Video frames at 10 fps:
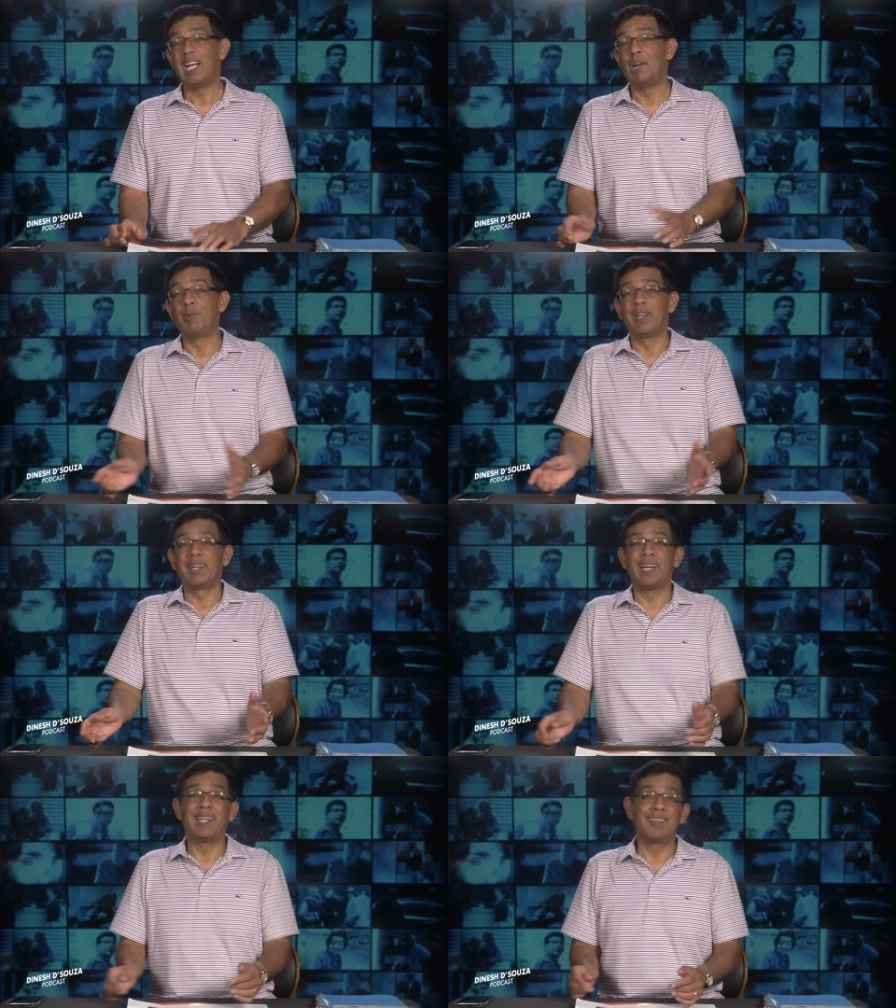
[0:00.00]
I'm going to
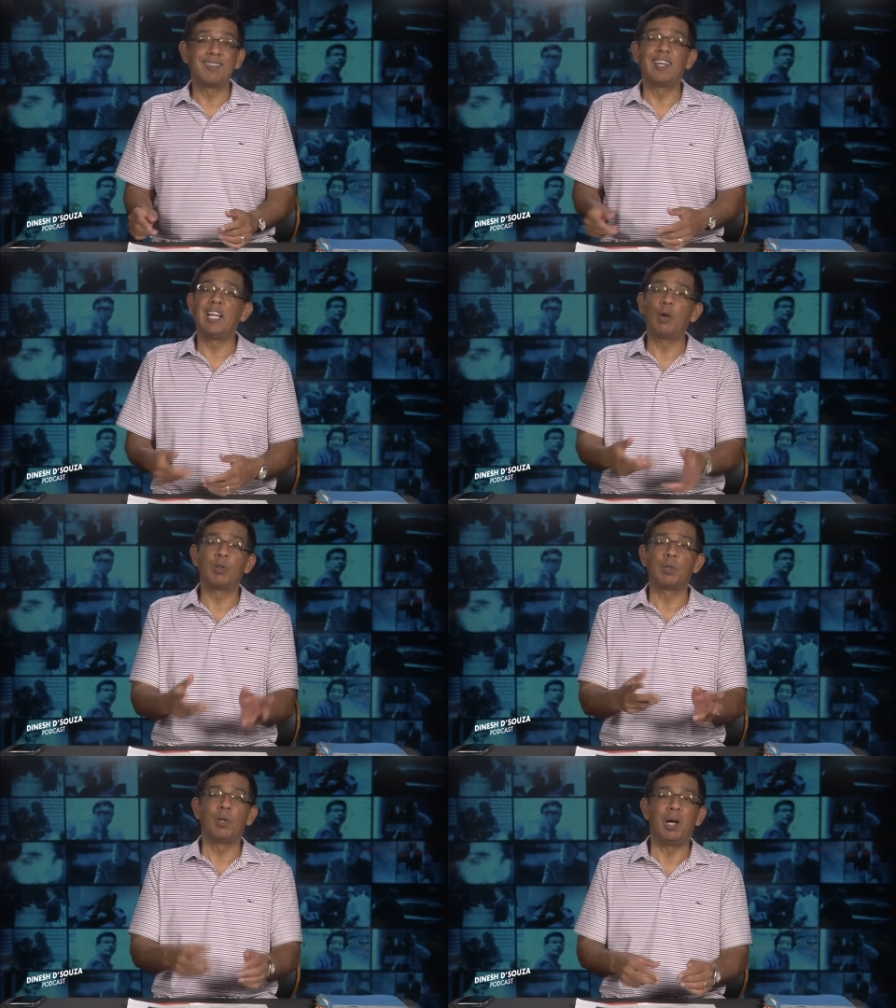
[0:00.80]
kind of sell out
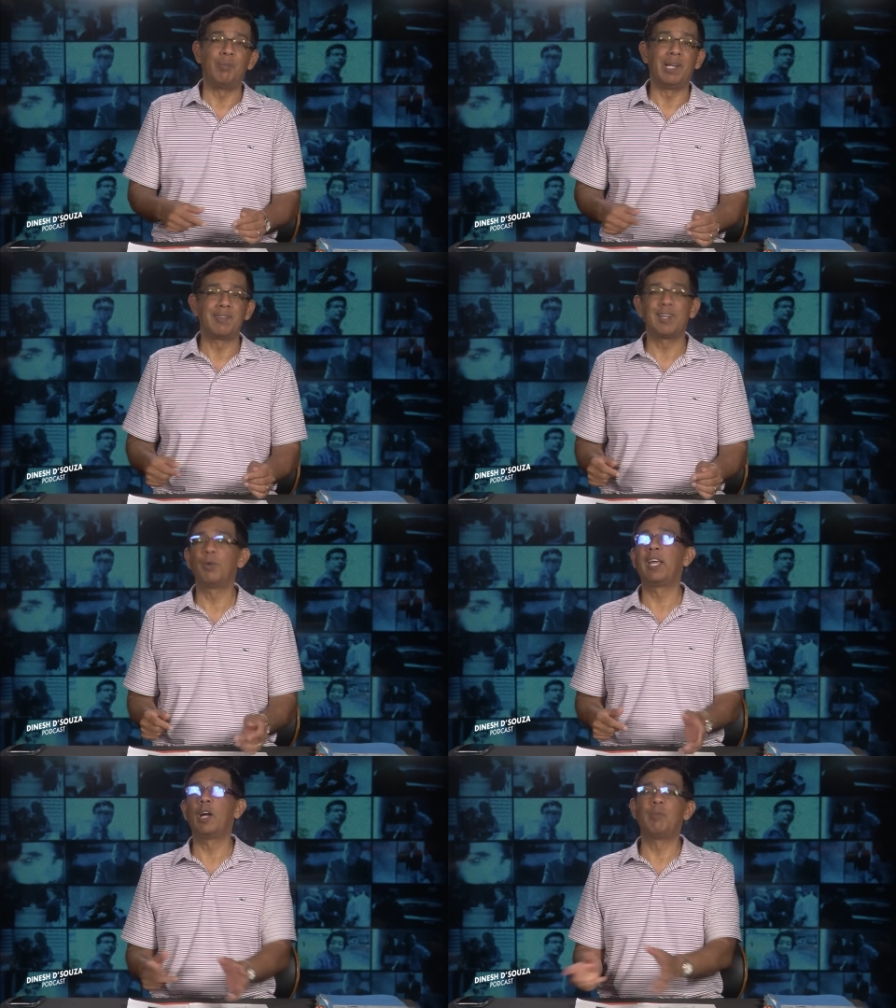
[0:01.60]
to the lobbyists. I
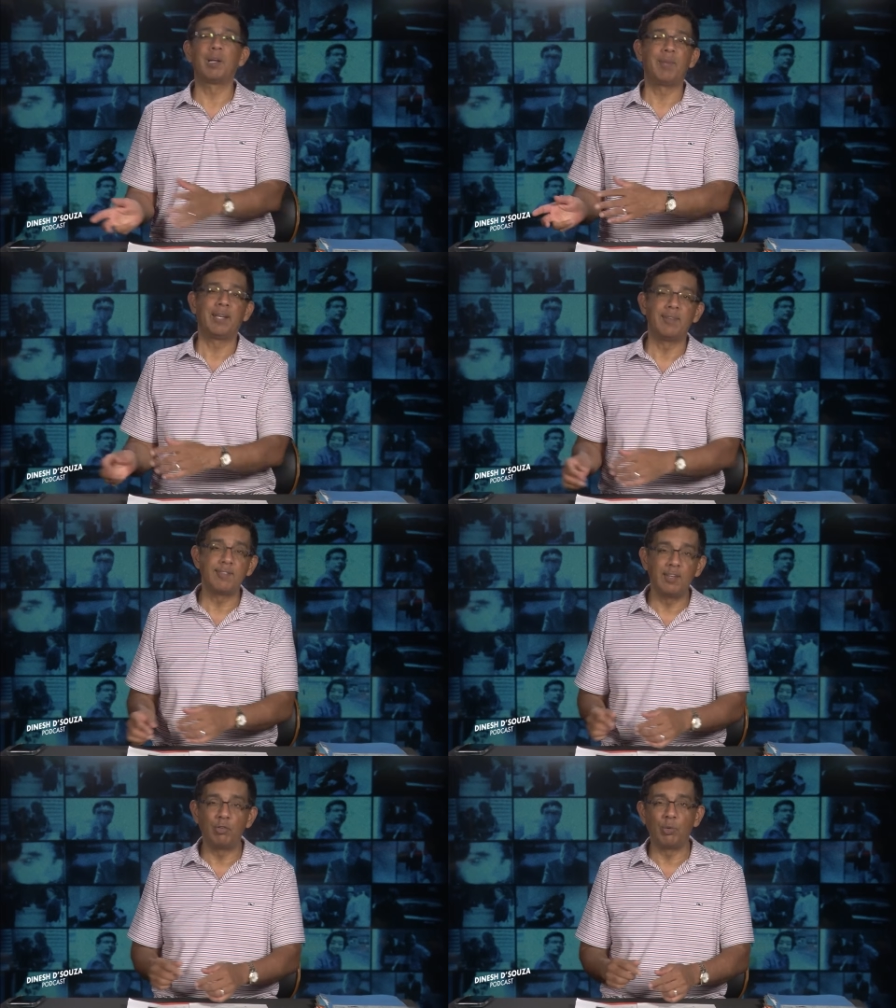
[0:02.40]
don't care about my
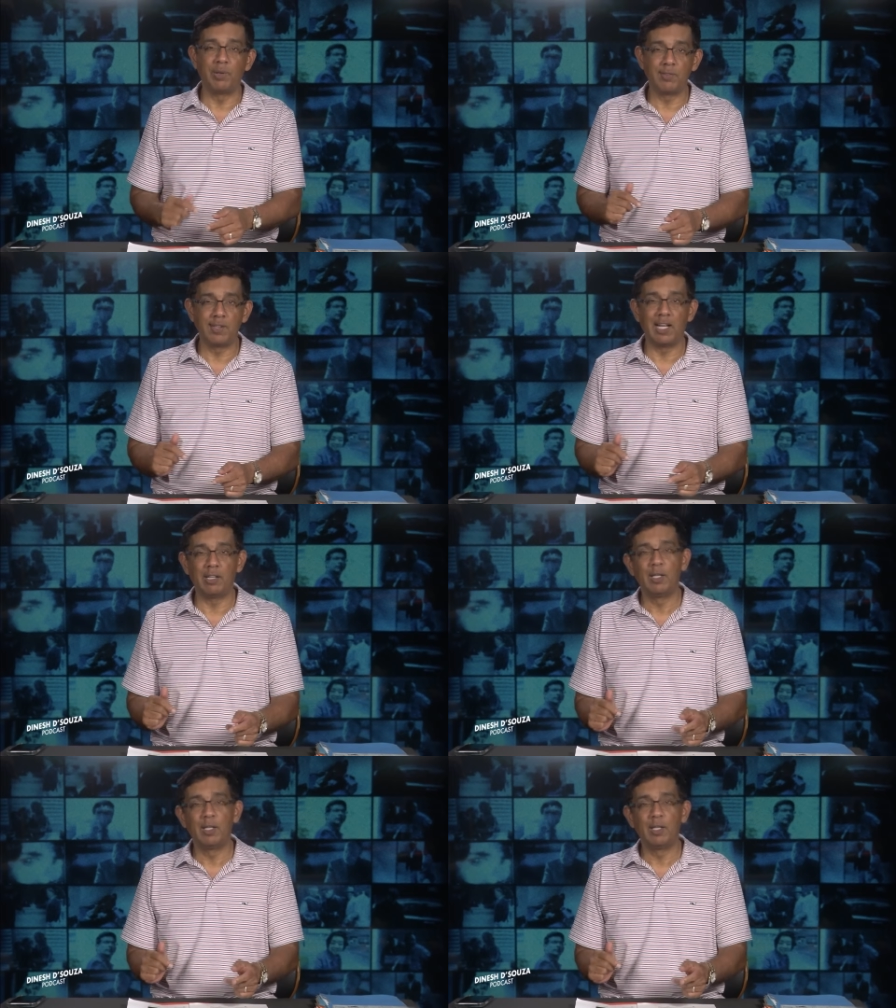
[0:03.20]
constituency.